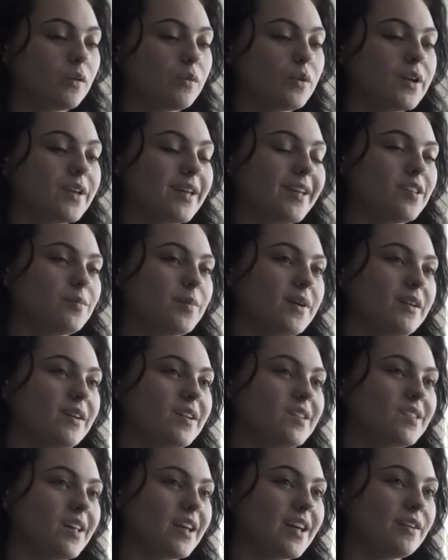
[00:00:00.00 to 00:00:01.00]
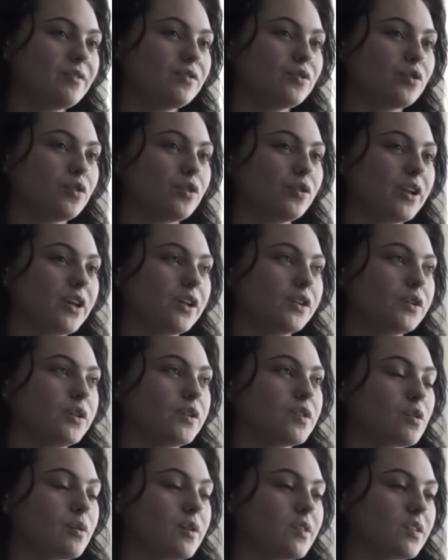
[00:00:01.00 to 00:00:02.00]
Work experience I have done
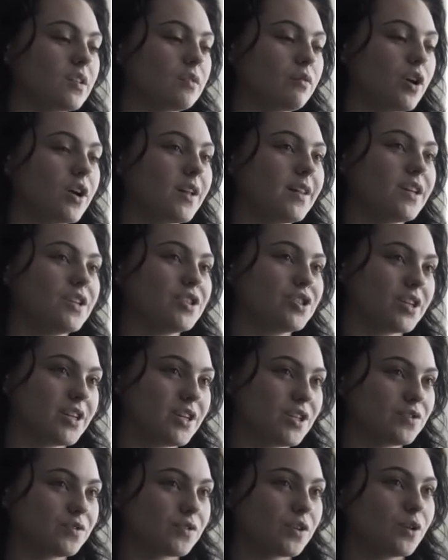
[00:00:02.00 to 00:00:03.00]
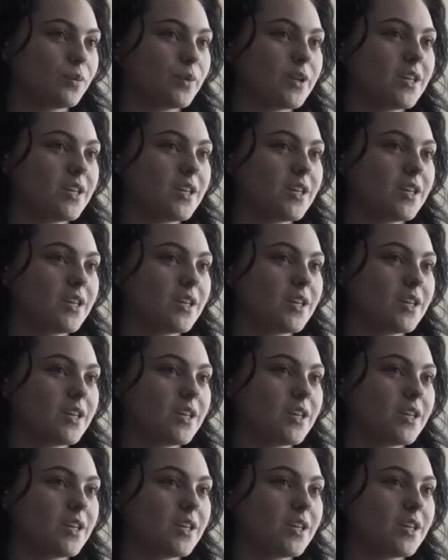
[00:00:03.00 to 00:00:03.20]
includes going to the Royal Exchange for a